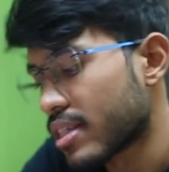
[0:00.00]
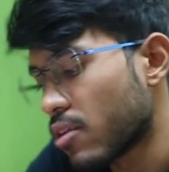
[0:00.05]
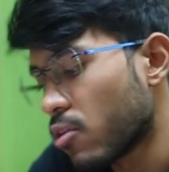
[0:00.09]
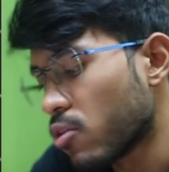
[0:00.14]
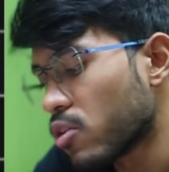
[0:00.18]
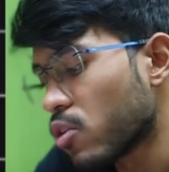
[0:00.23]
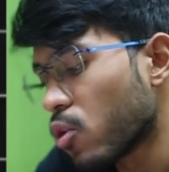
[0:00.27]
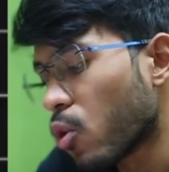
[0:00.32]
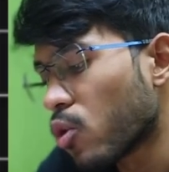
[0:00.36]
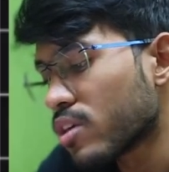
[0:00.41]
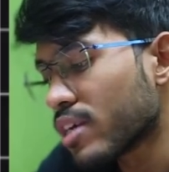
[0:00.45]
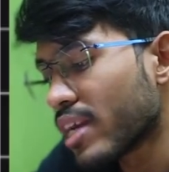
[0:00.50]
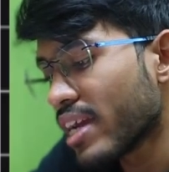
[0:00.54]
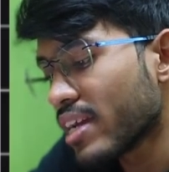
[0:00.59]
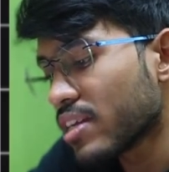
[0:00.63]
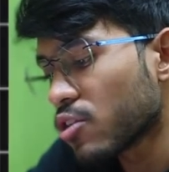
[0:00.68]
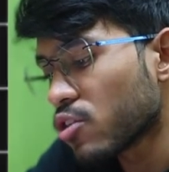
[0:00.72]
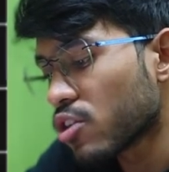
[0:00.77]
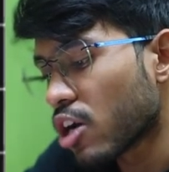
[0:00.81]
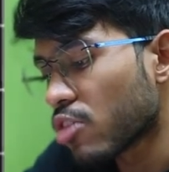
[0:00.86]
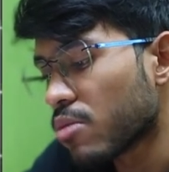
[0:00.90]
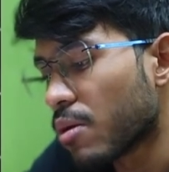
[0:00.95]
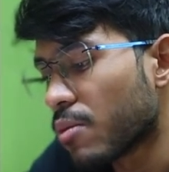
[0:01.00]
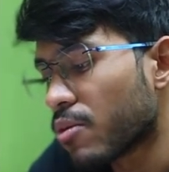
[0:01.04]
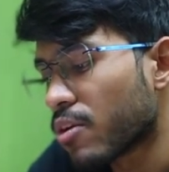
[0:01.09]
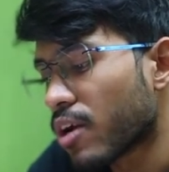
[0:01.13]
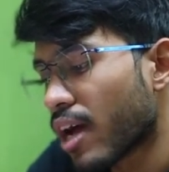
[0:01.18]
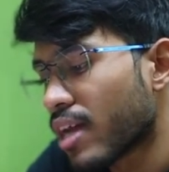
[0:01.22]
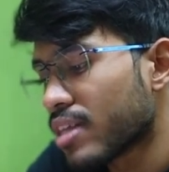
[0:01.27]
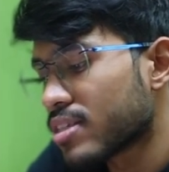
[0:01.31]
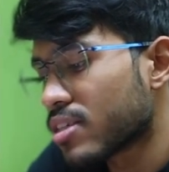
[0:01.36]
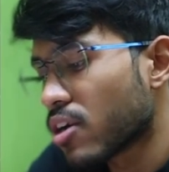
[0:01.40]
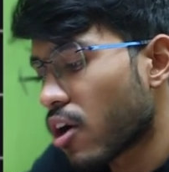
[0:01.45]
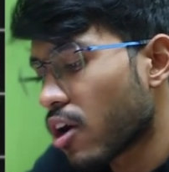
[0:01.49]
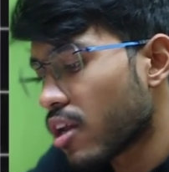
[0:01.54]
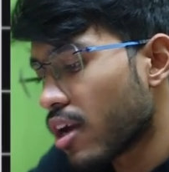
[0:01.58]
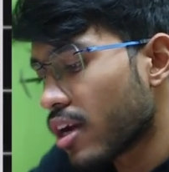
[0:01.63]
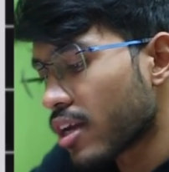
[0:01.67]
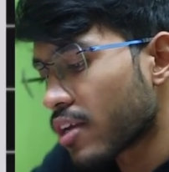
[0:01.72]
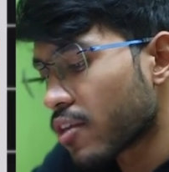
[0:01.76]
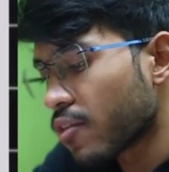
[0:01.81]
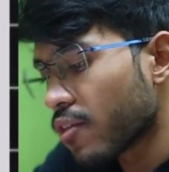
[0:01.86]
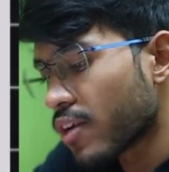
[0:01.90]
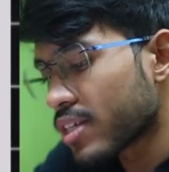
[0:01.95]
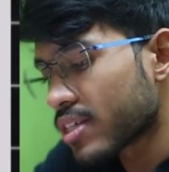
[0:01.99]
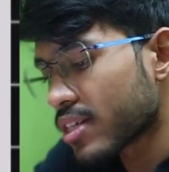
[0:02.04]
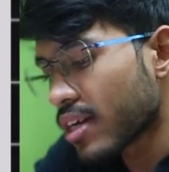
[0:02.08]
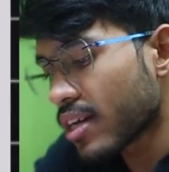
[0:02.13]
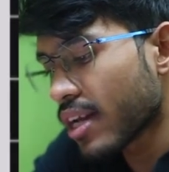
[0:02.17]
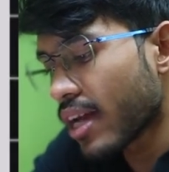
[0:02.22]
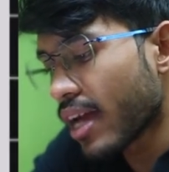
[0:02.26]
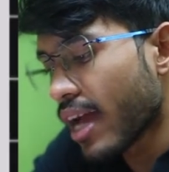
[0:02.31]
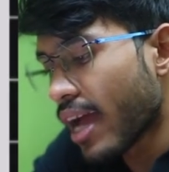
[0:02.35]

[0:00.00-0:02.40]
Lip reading: You don't need to now memorize the Euler equation,